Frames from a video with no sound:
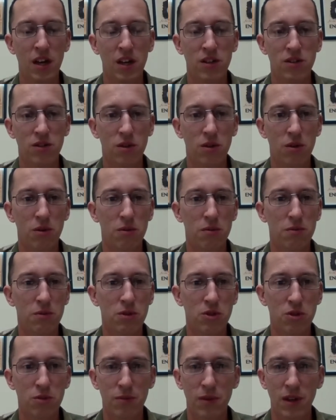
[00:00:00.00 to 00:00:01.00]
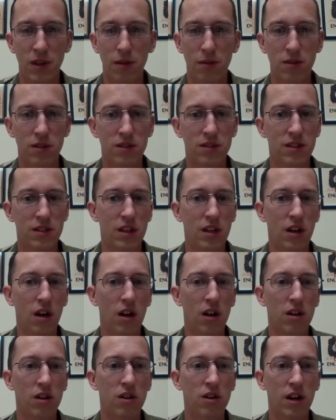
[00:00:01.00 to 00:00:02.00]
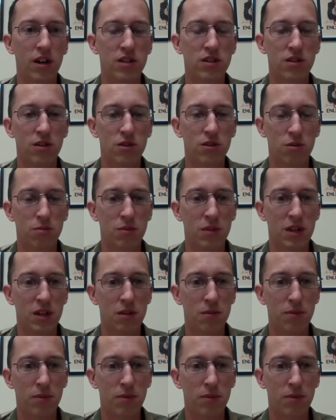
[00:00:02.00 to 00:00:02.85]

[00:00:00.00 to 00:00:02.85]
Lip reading: So you should be able to see all across social media